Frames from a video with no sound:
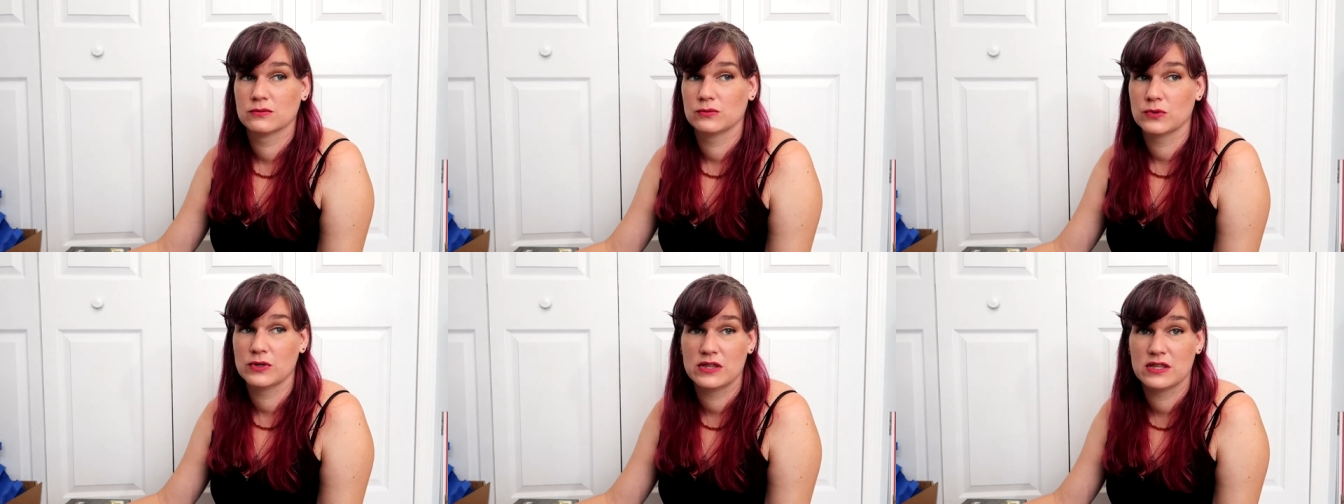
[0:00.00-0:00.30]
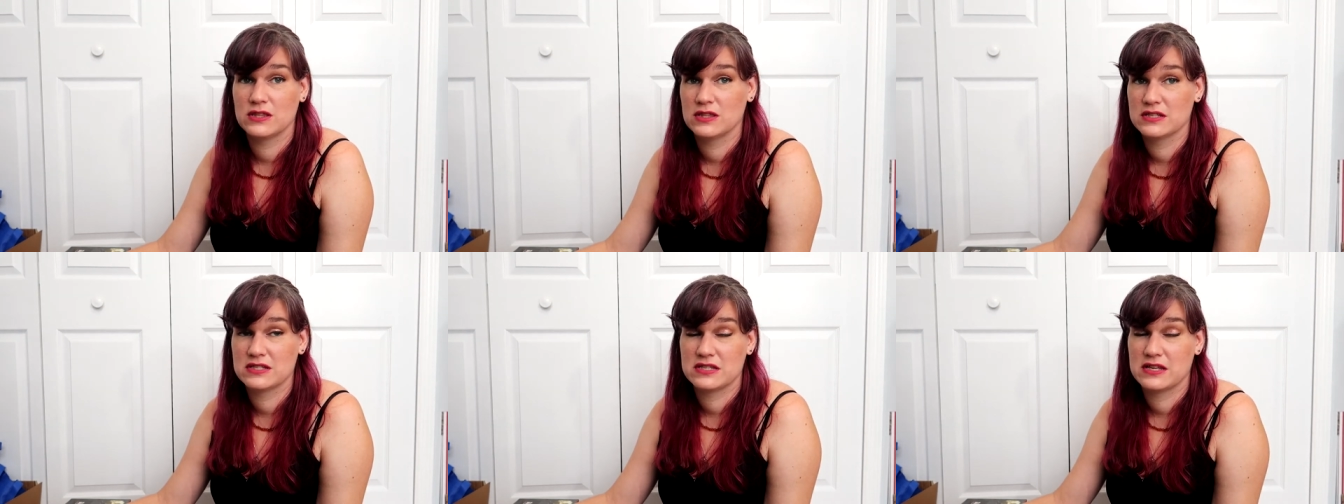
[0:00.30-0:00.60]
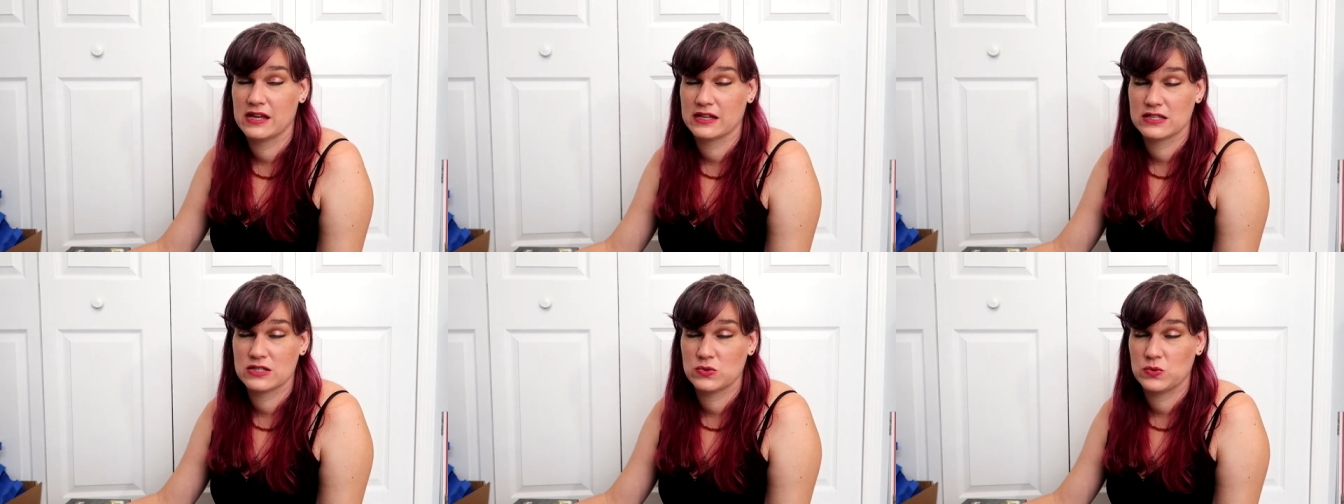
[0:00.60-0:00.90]
within this
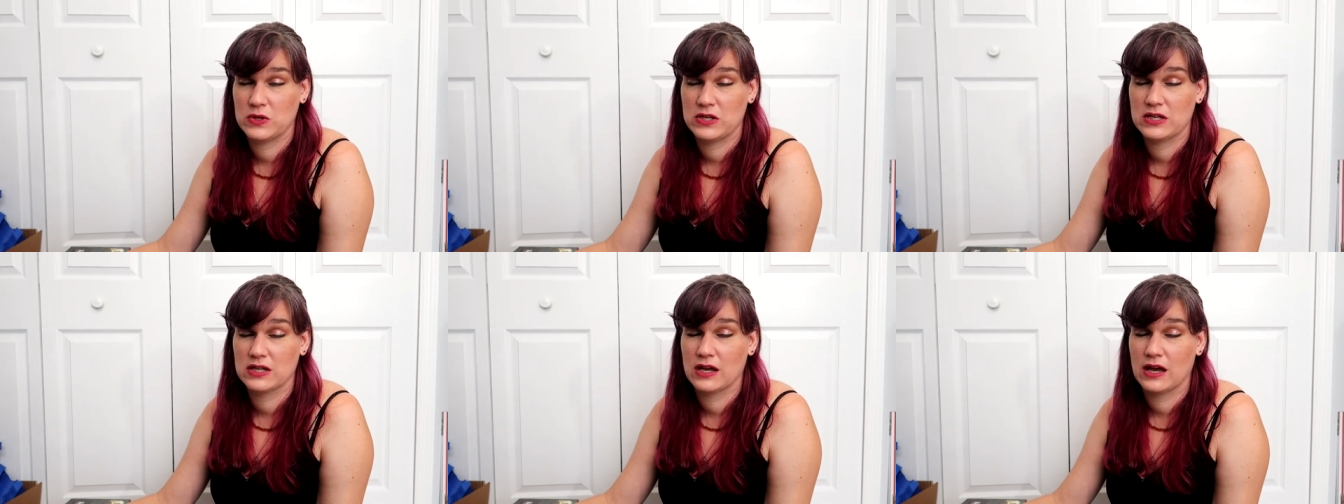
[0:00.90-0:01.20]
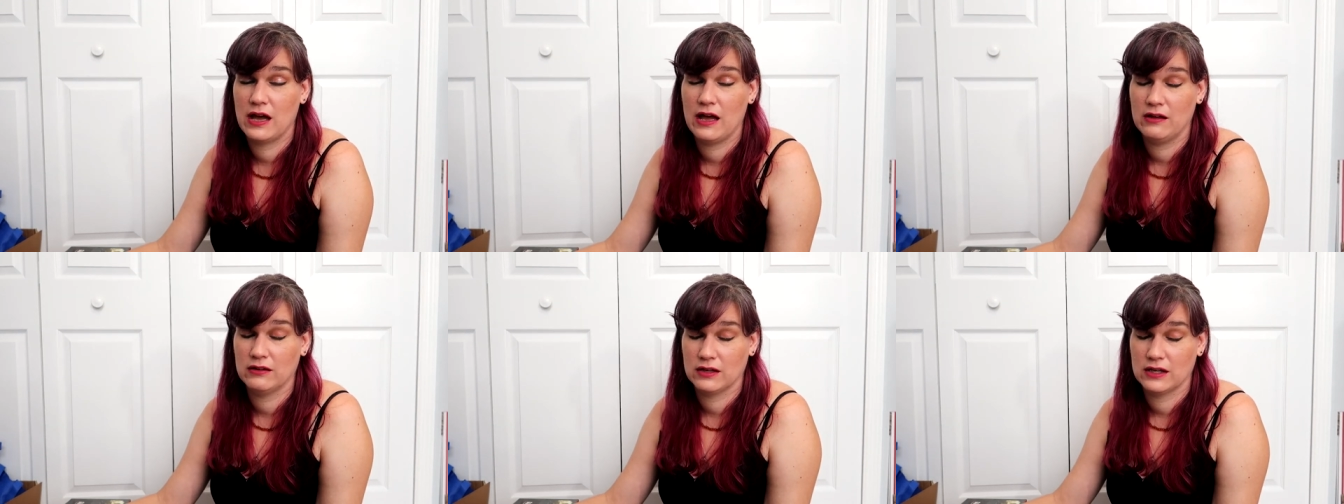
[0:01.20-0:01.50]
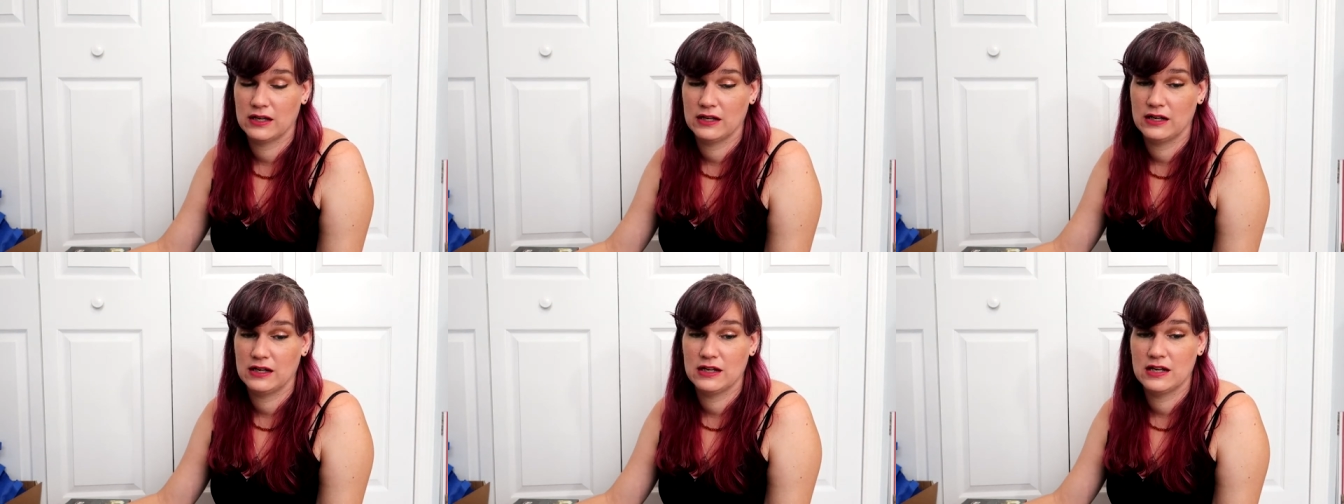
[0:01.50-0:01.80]
next week, I'll
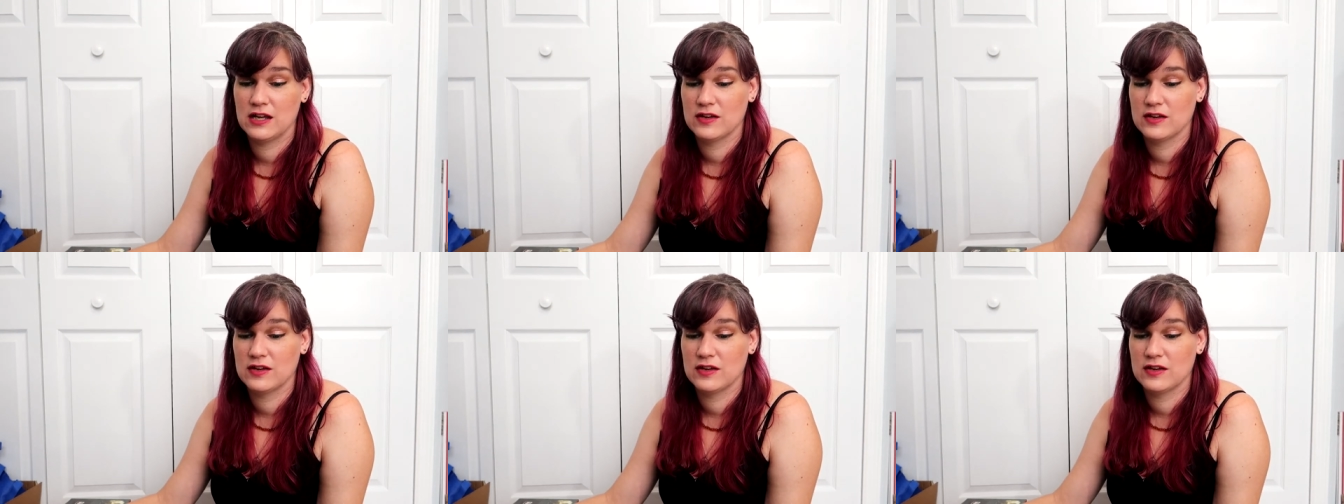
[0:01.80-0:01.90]
get it.